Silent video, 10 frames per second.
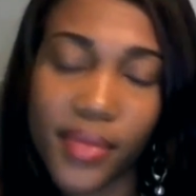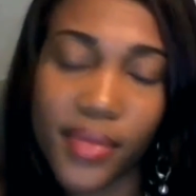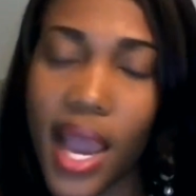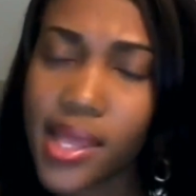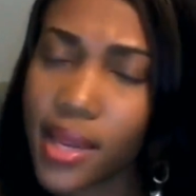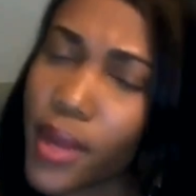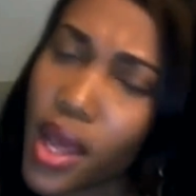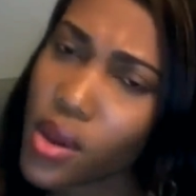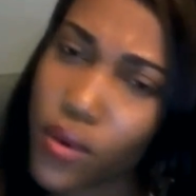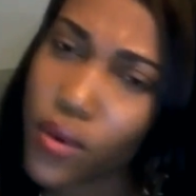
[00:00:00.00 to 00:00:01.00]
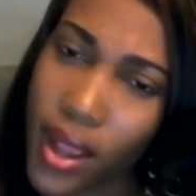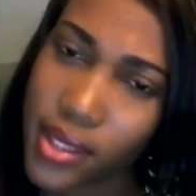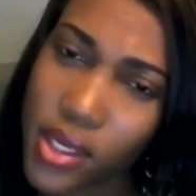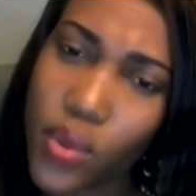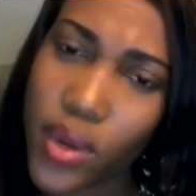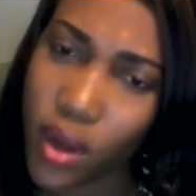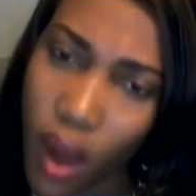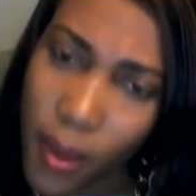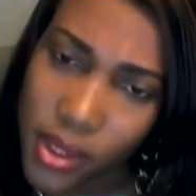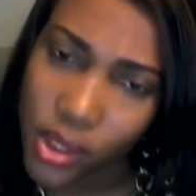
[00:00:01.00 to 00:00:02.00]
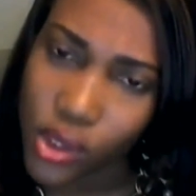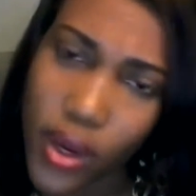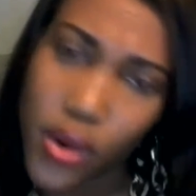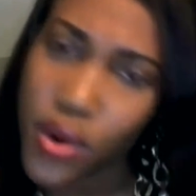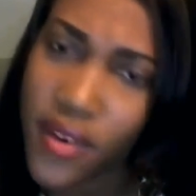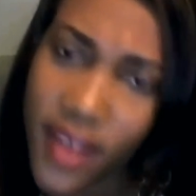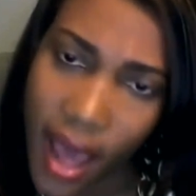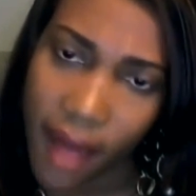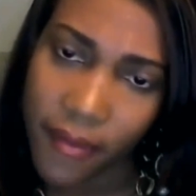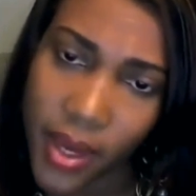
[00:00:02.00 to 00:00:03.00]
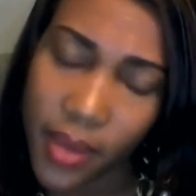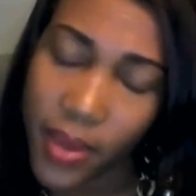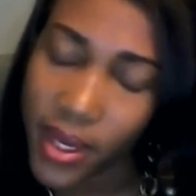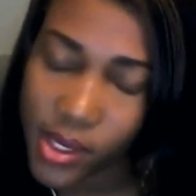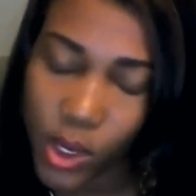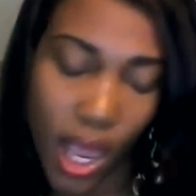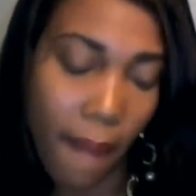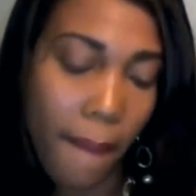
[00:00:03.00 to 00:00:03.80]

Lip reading: I said, oh, you're crazy. You wanna come in the show and you don't have money back.